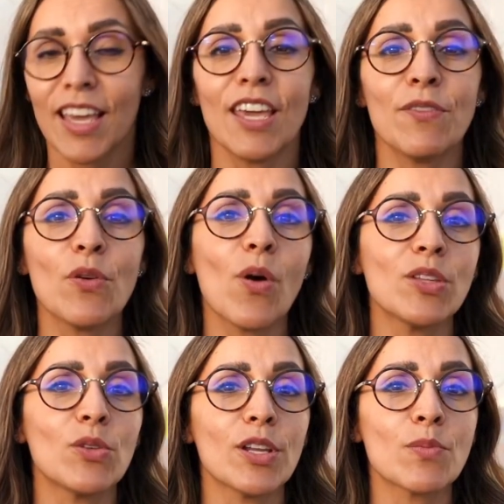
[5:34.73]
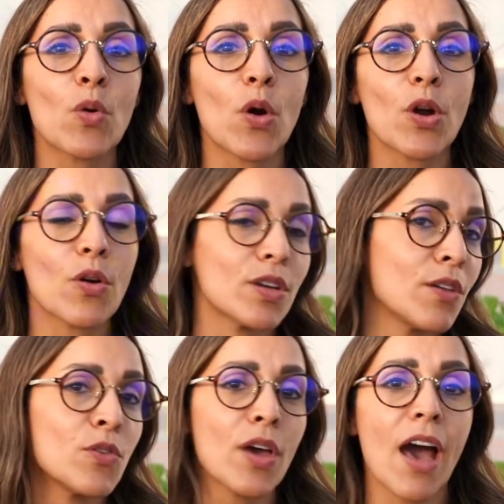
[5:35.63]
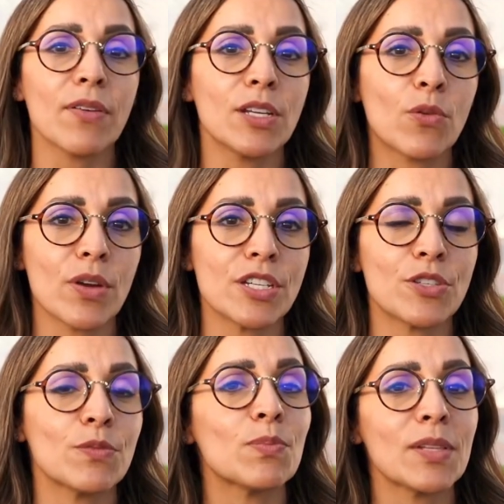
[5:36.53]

If you want to learn more or if you have any question,